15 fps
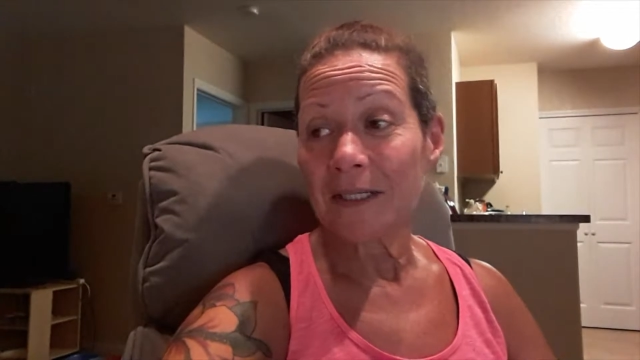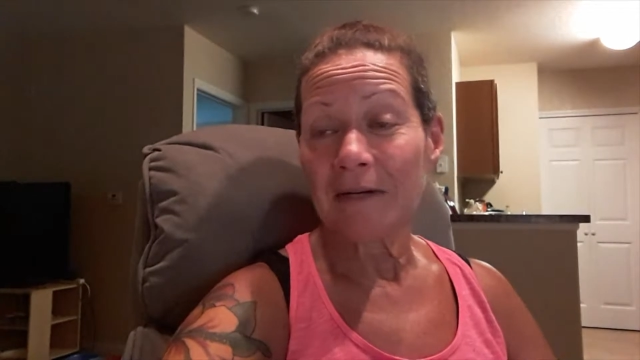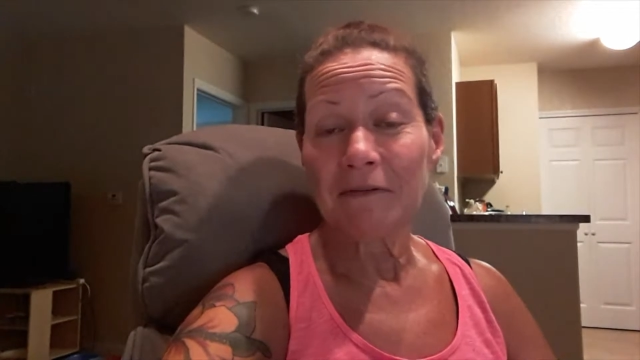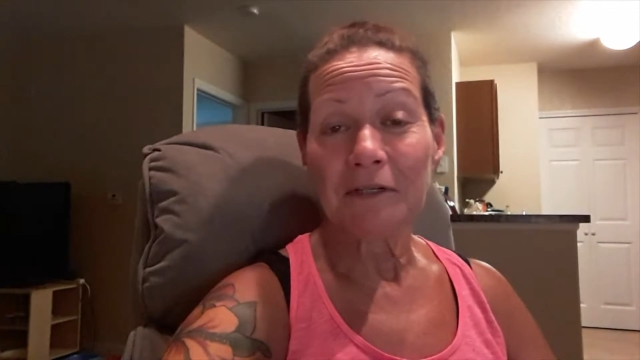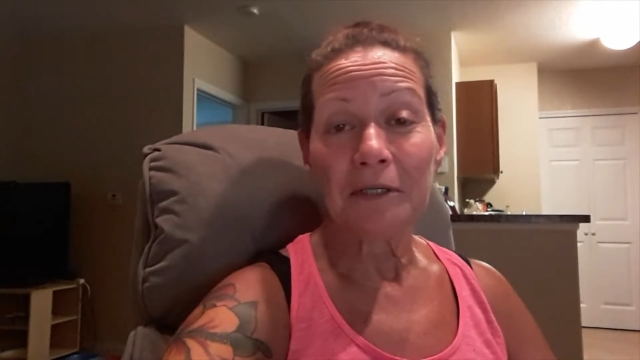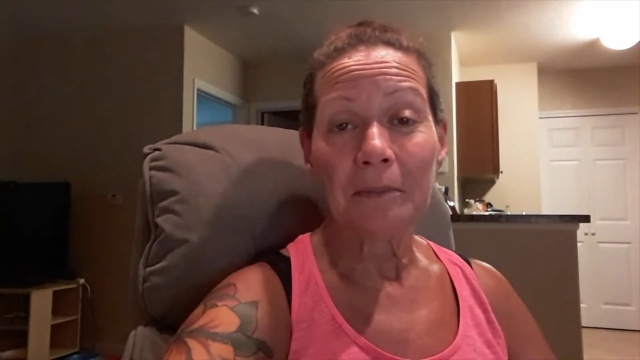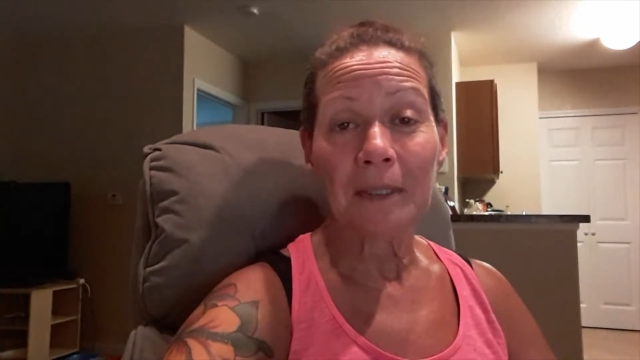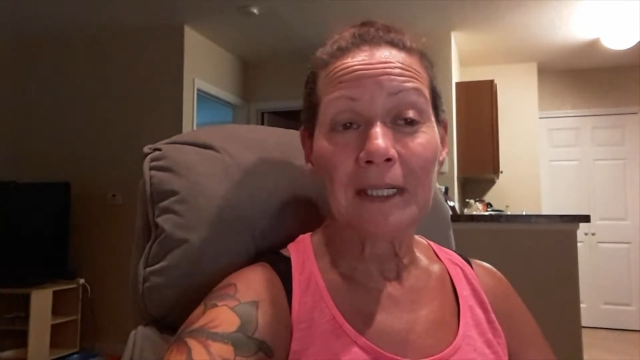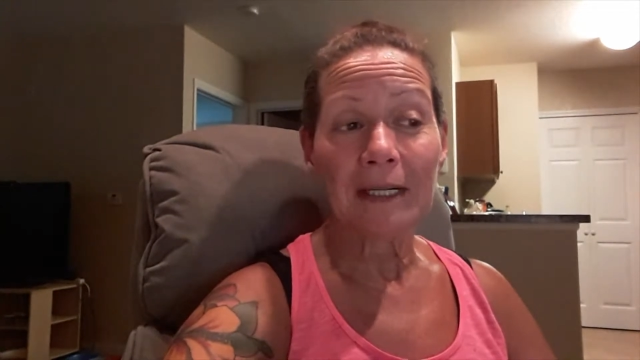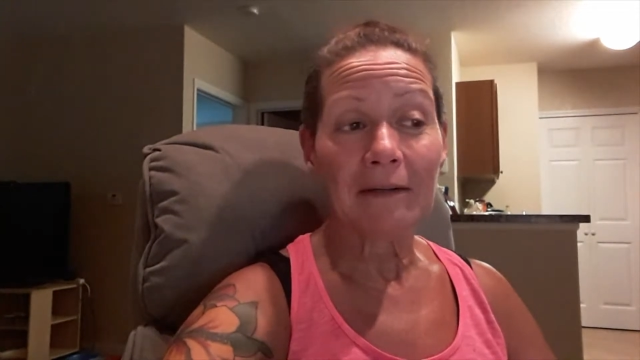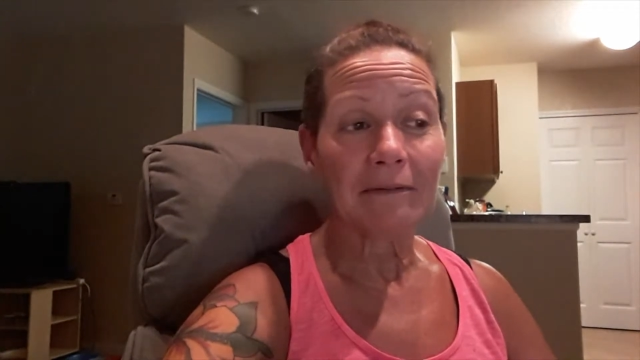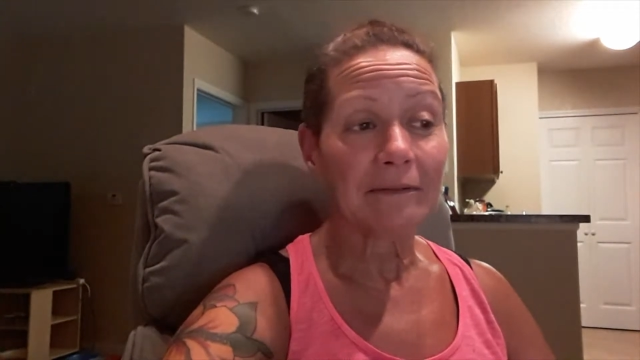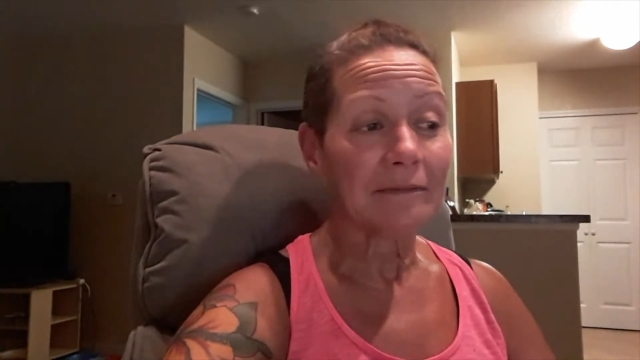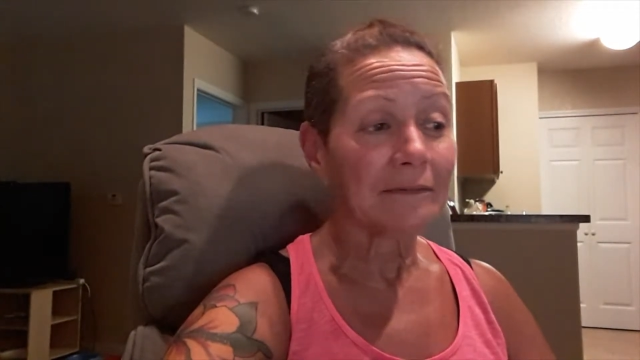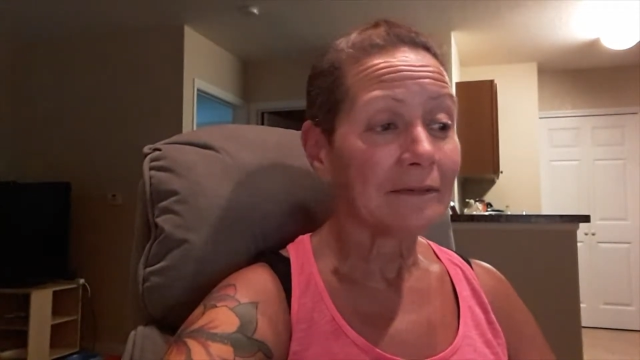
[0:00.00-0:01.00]
after you've been
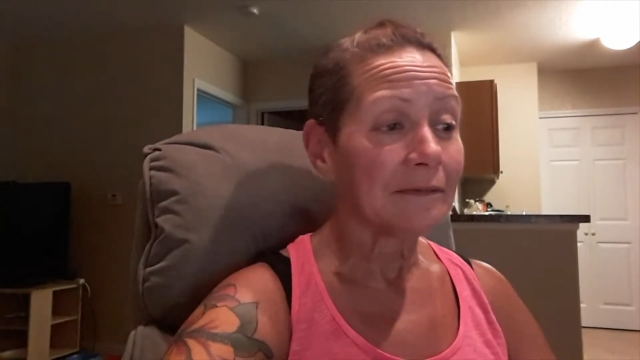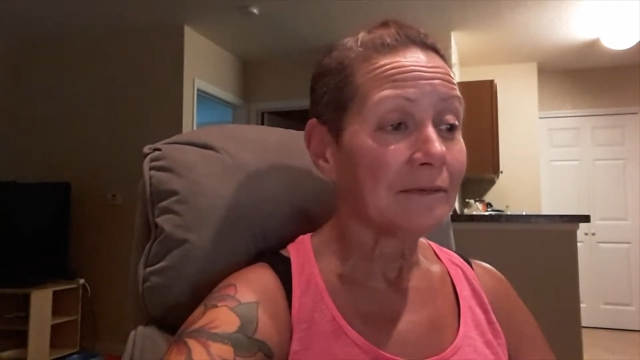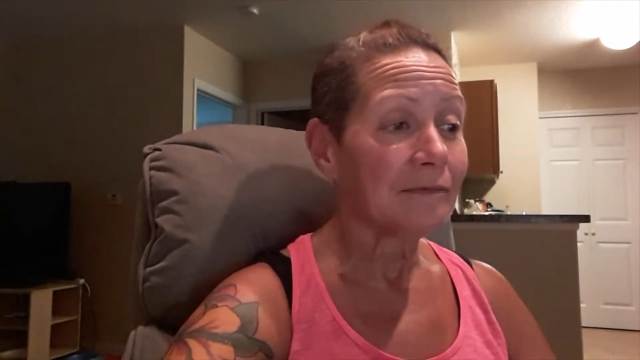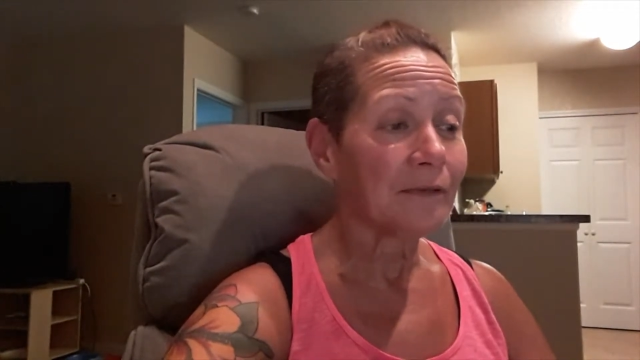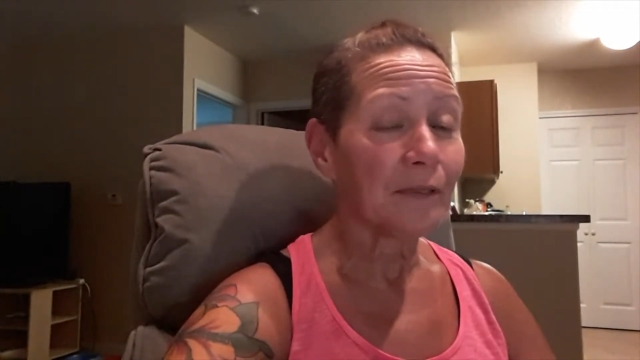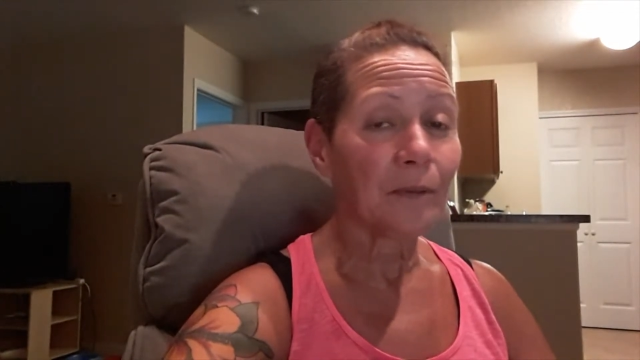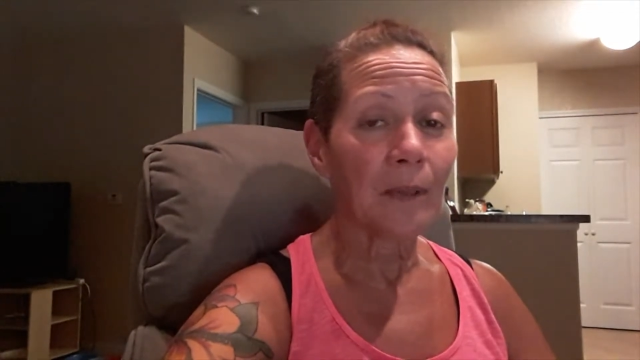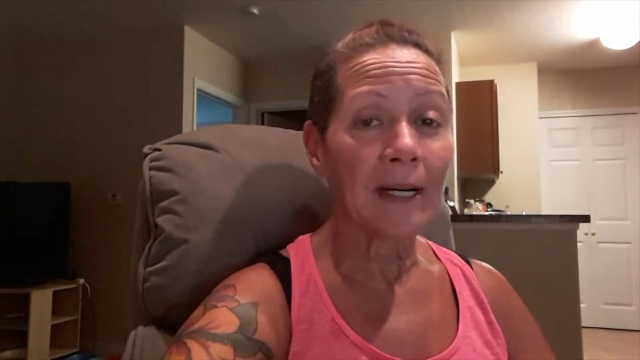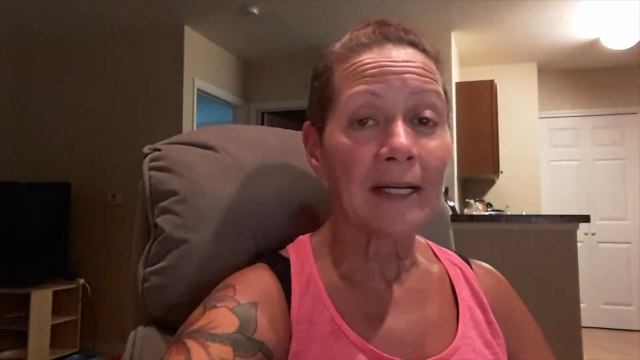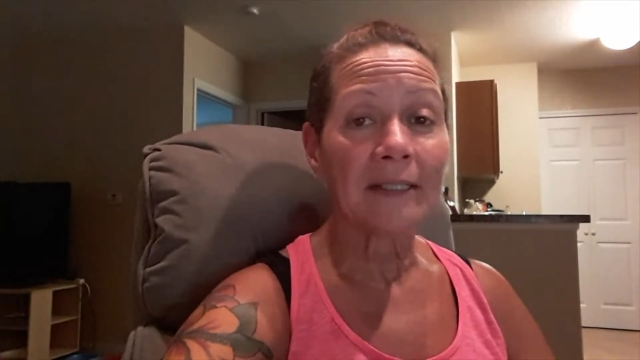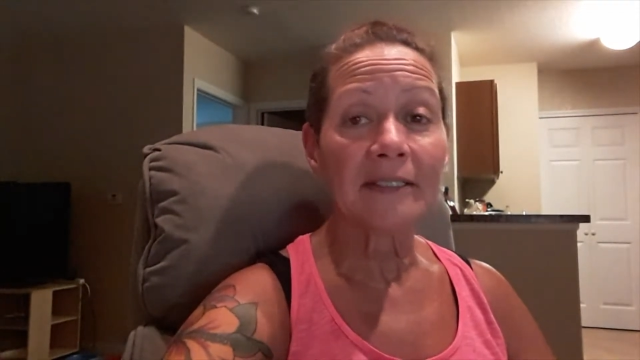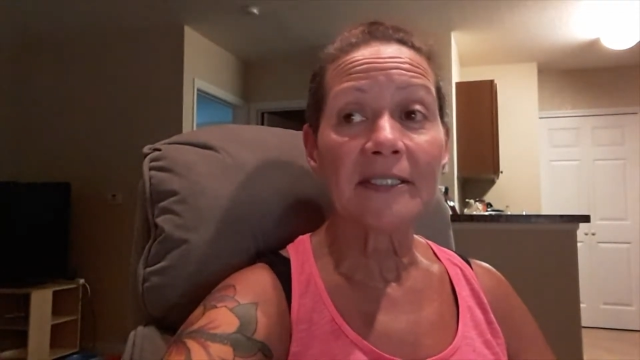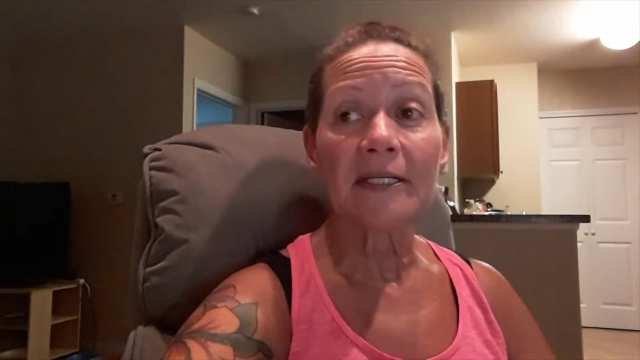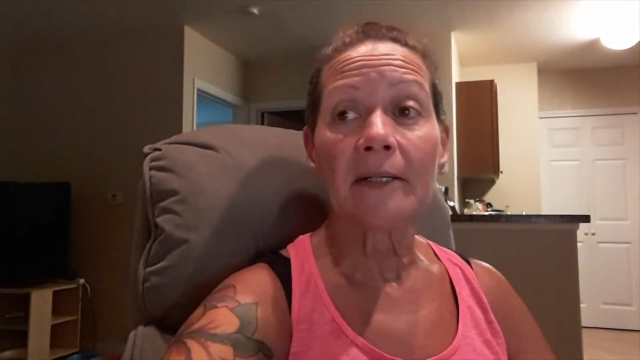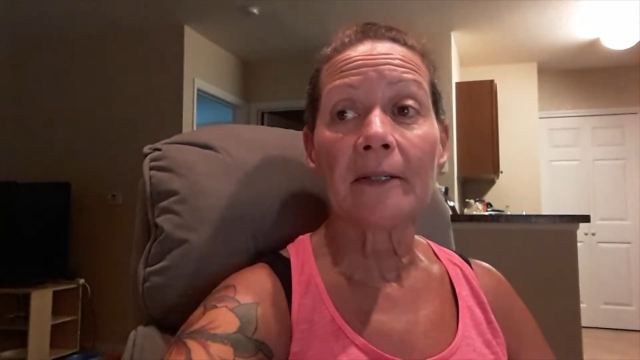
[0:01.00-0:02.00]
out for a
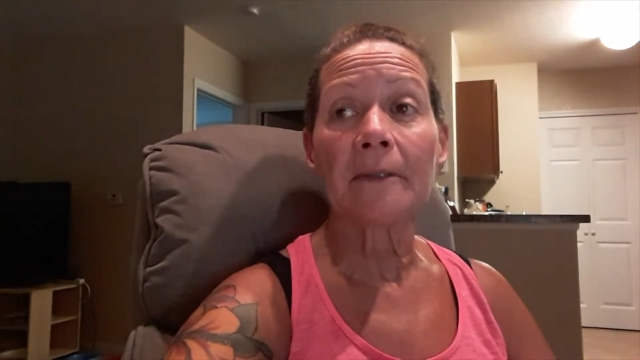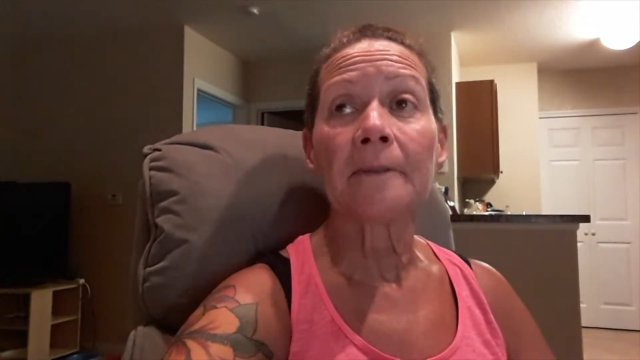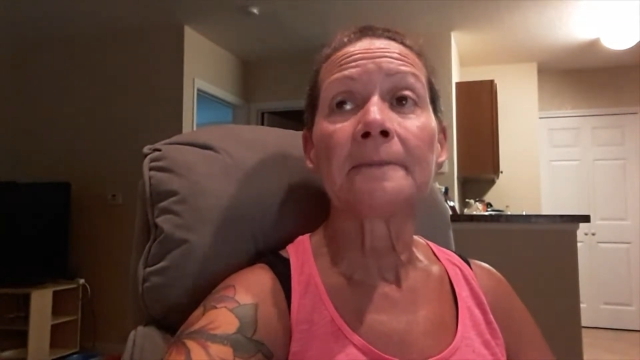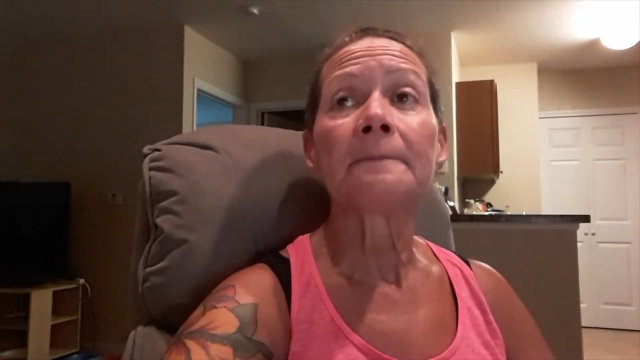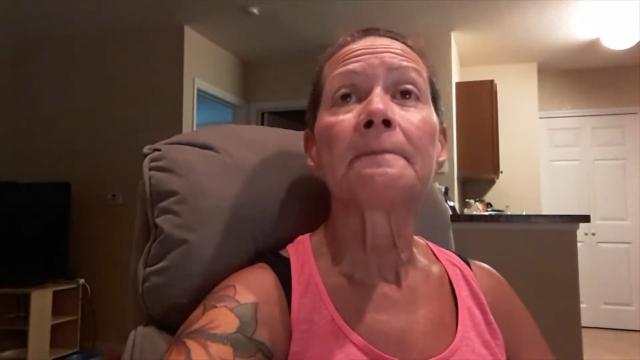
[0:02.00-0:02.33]
while. So